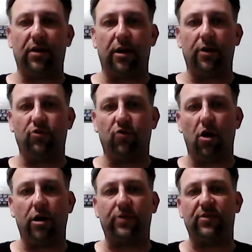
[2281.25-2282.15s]
I got
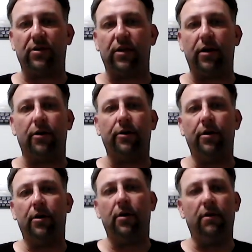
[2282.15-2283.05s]
drawings in there,
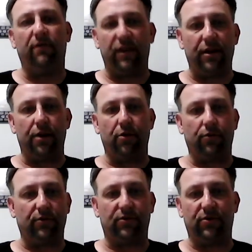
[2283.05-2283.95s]

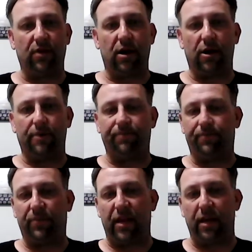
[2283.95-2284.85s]
videos,
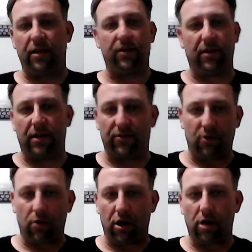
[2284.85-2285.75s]
anything
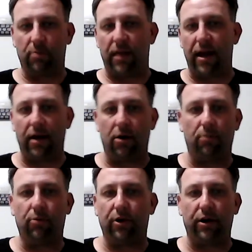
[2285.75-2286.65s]
that's going on in my head,
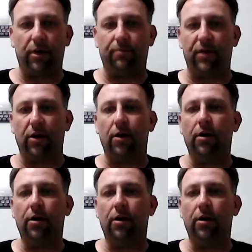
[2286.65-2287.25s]
I'll put it up there.